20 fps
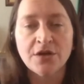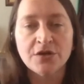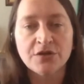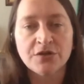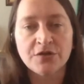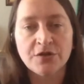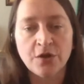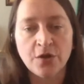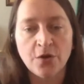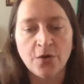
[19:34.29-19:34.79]

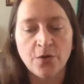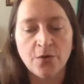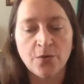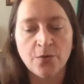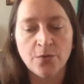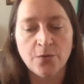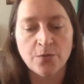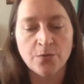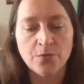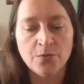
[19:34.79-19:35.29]

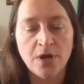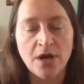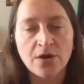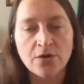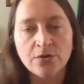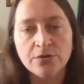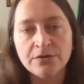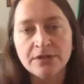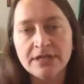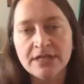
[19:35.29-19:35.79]
So not
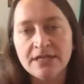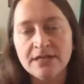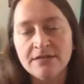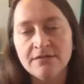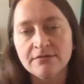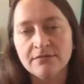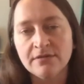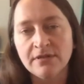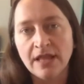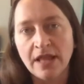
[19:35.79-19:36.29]
only
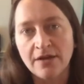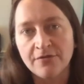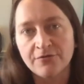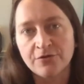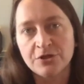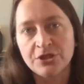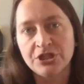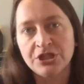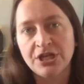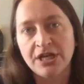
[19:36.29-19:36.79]

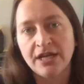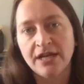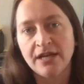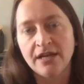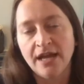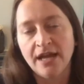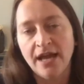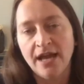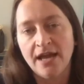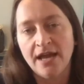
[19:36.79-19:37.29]

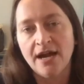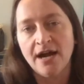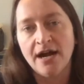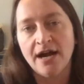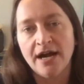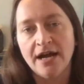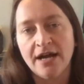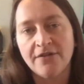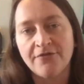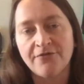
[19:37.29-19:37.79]
leveraging AI